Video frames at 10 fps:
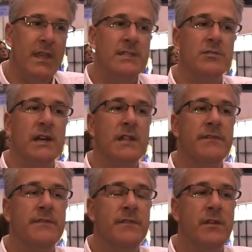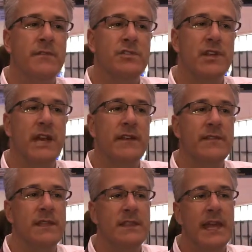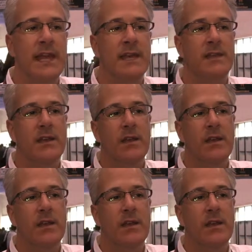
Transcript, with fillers: It's relevant for Overdrive in that